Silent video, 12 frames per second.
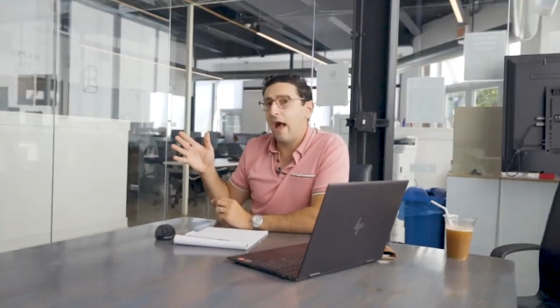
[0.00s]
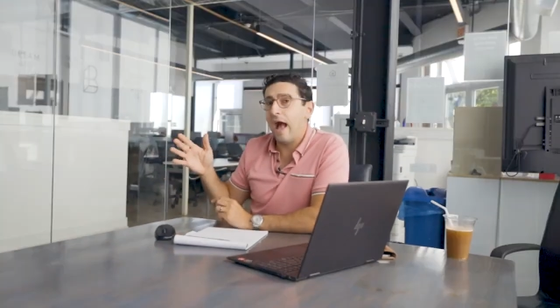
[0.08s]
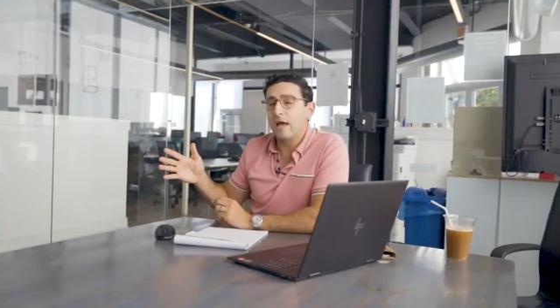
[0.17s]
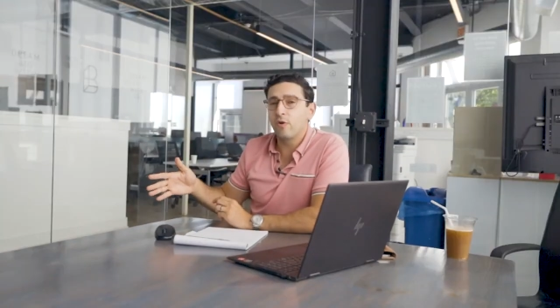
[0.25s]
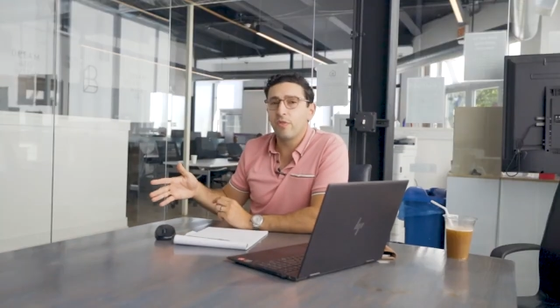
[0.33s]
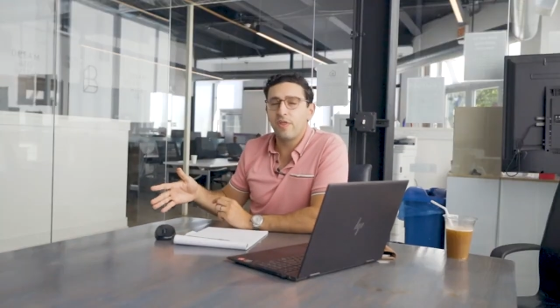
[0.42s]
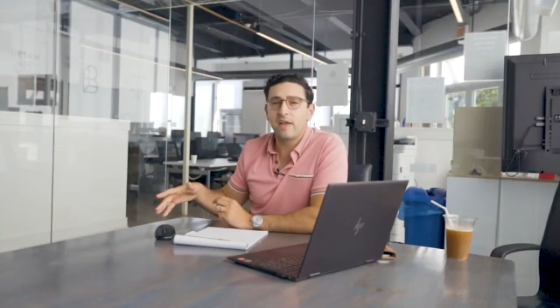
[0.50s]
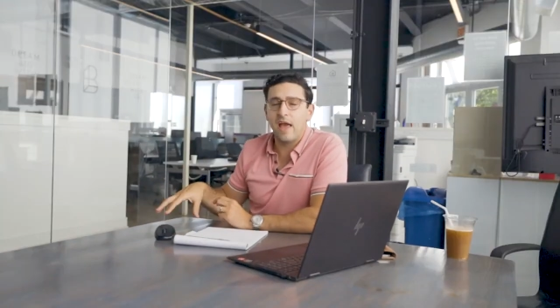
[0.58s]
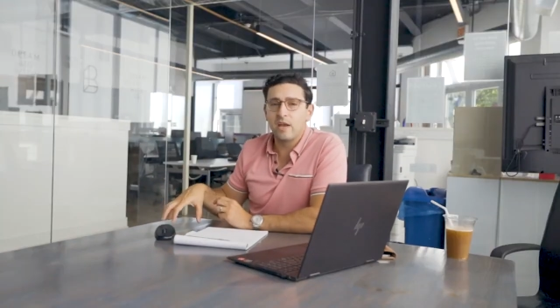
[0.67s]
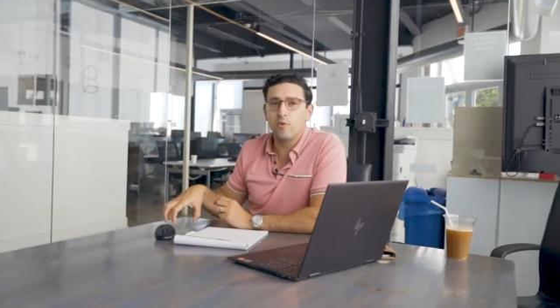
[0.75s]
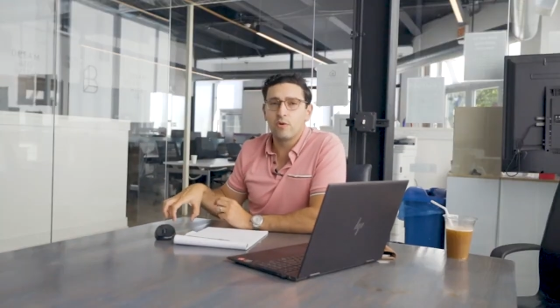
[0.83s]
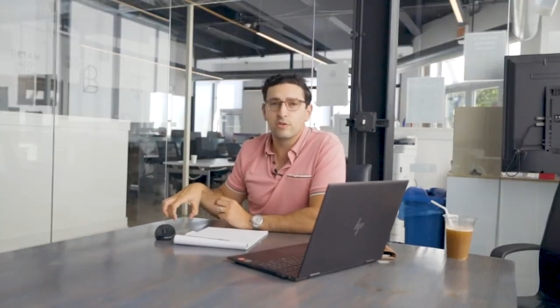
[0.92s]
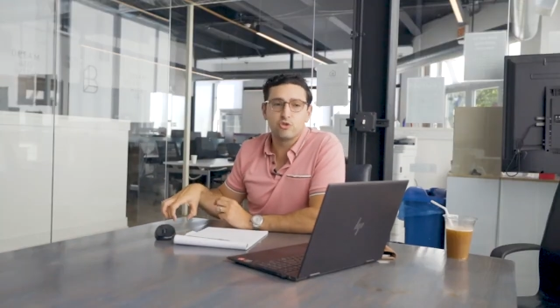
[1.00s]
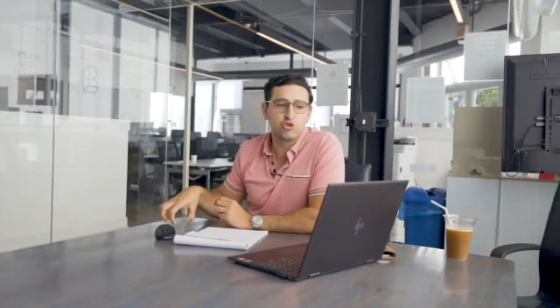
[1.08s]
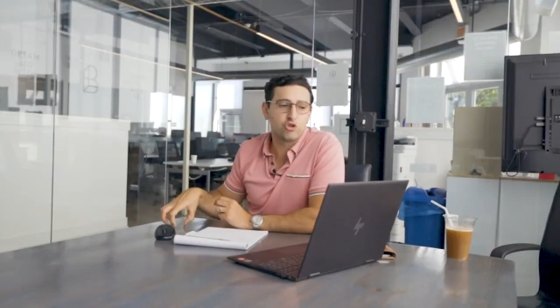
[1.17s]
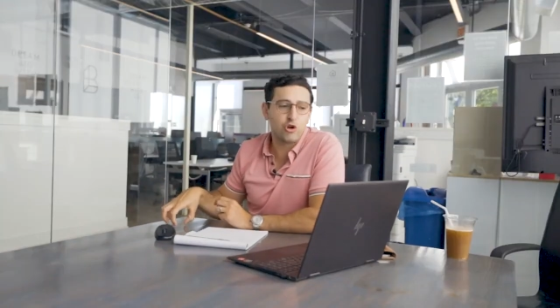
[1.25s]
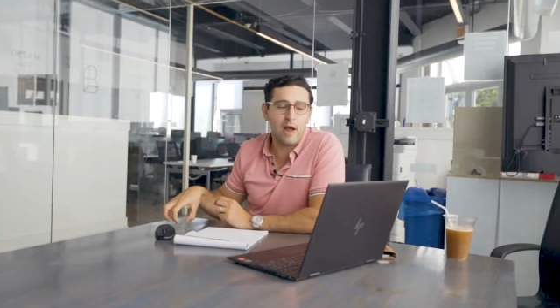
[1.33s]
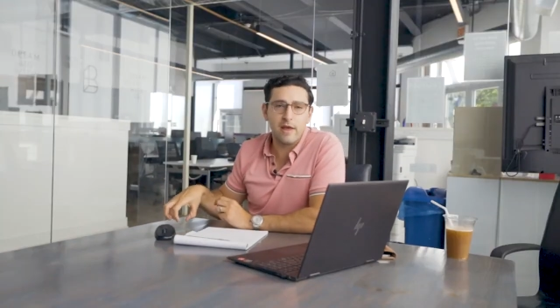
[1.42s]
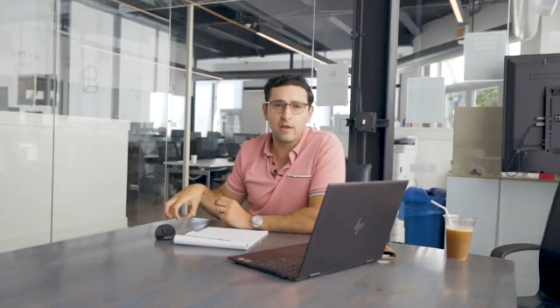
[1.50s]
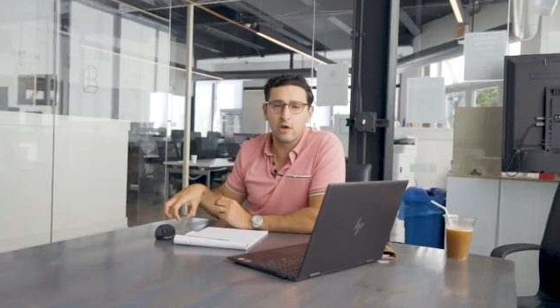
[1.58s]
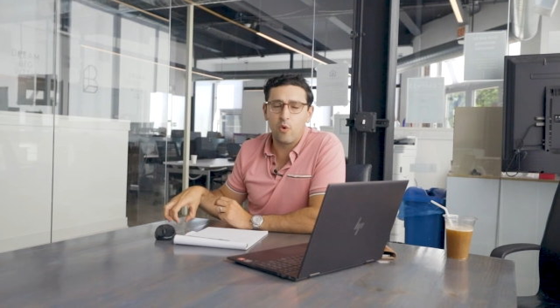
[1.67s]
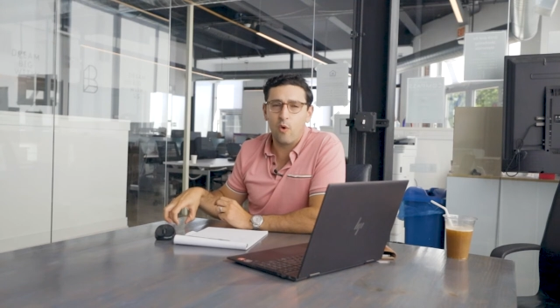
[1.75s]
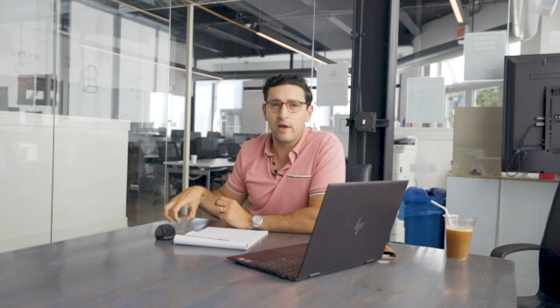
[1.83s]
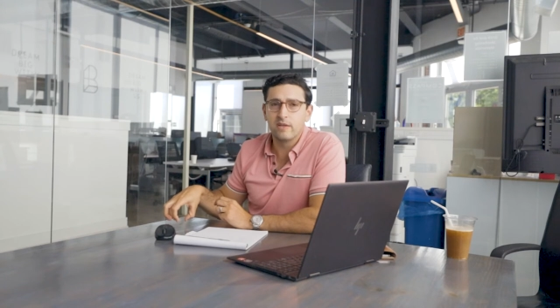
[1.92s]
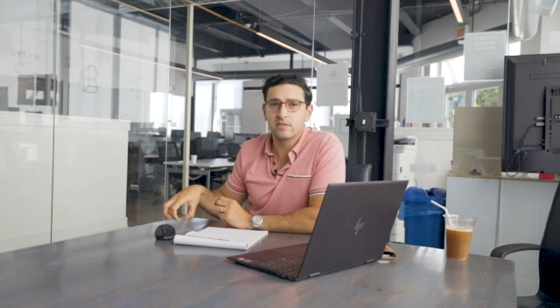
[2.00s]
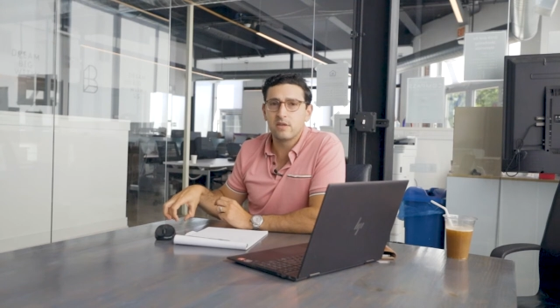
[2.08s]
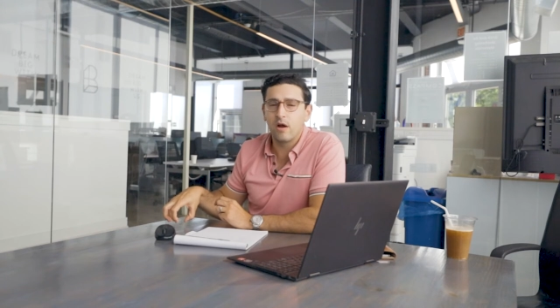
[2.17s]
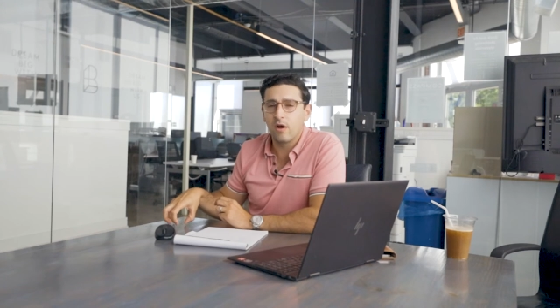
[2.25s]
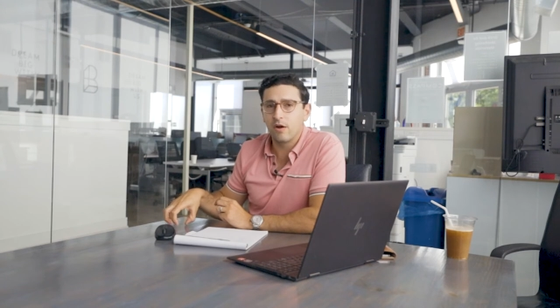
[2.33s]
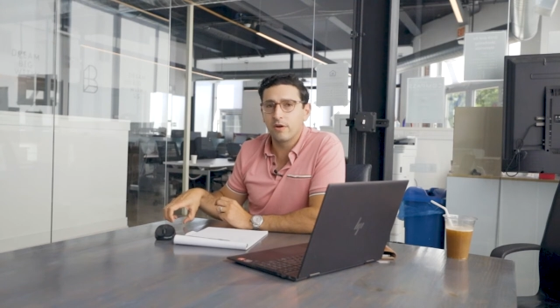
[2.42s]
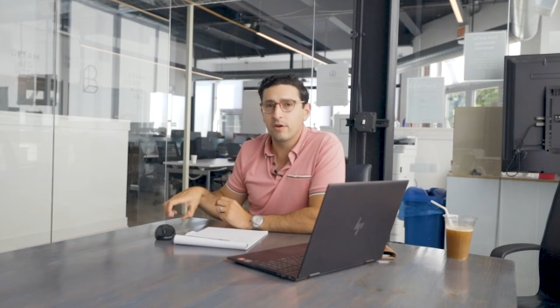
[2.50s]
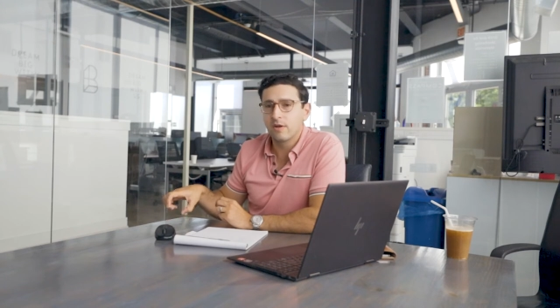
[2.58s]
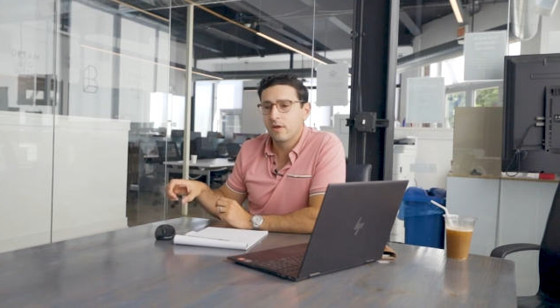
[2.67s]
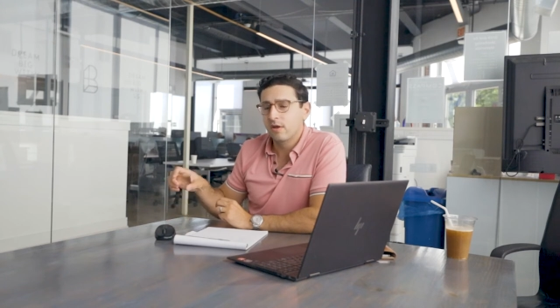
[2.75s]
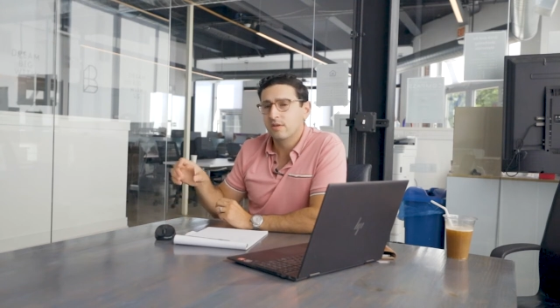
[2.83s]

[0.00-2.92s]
I don't think anyone is trying quite as hard